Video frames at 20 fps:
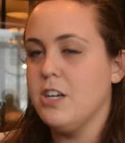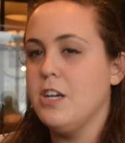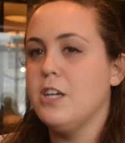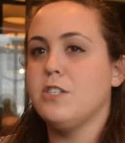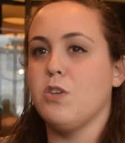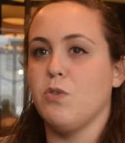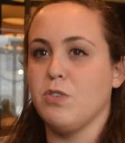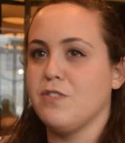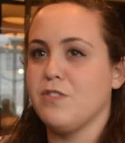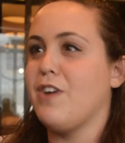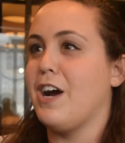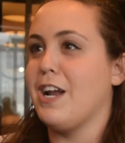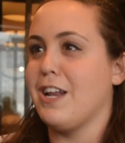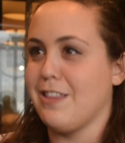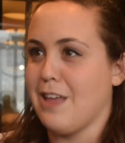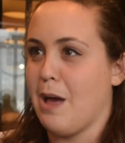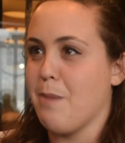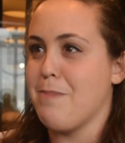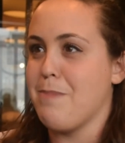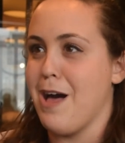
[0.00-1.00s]
So it's finding
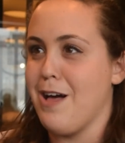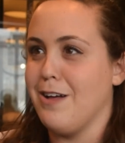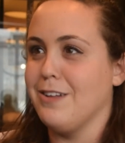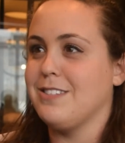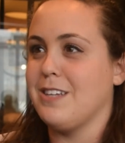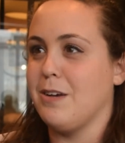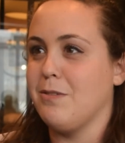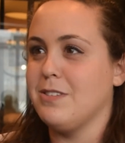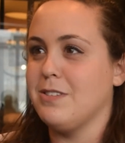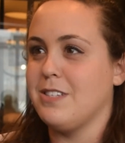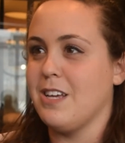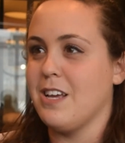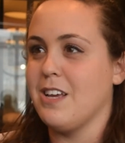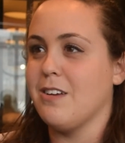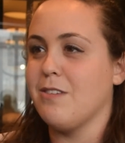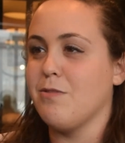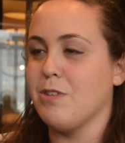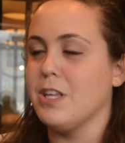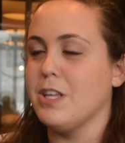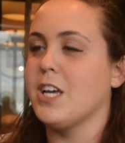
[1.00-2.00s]
that balance, I would say,
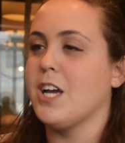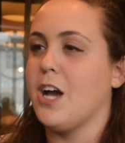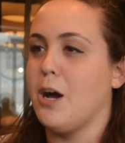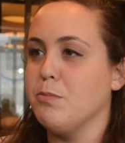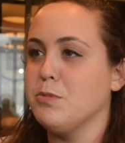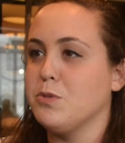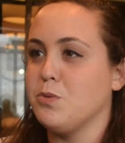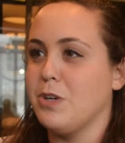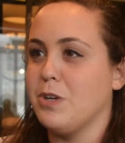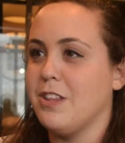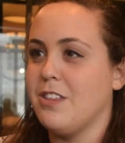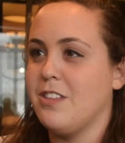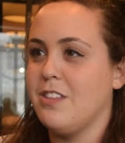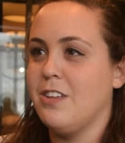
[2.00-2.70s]
really comes with